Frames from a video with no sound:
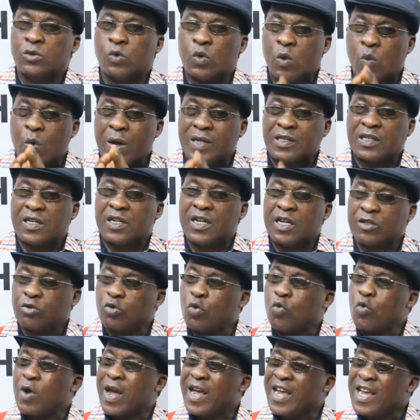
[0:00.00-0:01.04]
We want
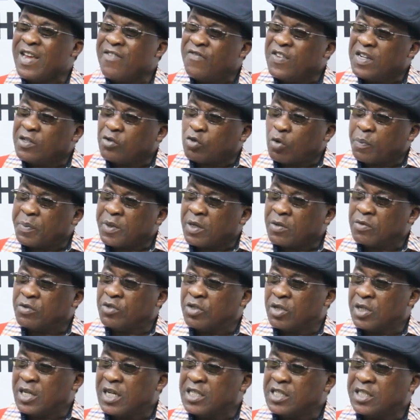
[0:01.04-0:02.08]
election where every topical
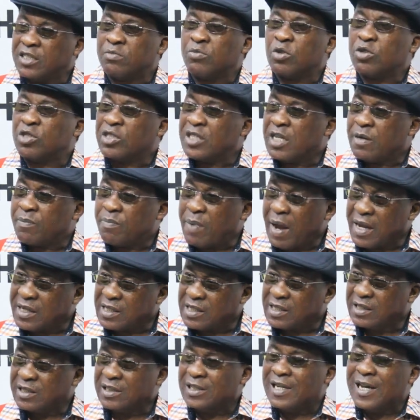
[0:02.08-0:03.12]
journalist must take
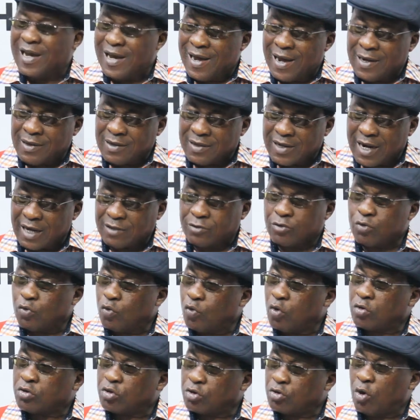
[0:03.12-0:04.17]
part. And that
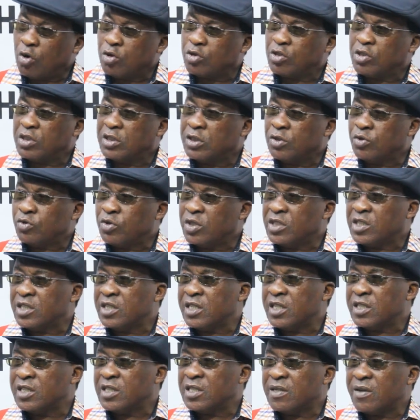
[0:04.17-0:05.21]
was stalled in
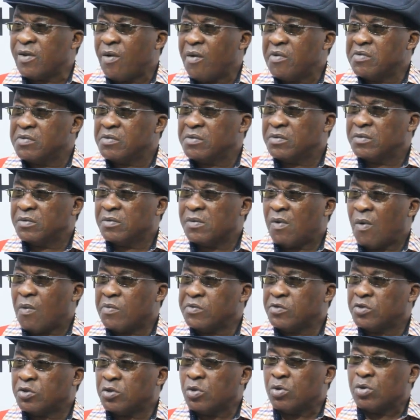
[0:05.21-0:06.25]
2018.
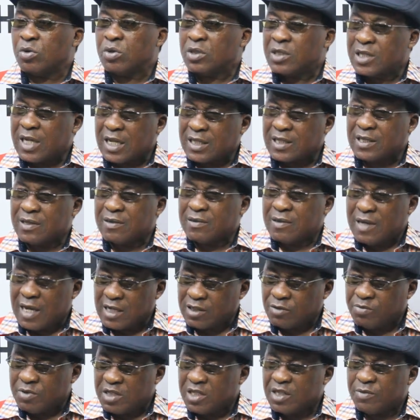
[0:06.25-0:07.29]
So that
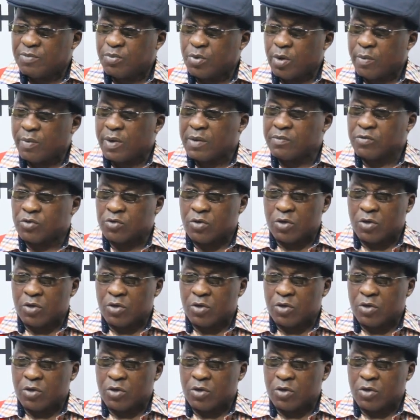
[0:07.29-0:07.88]
has been the problem.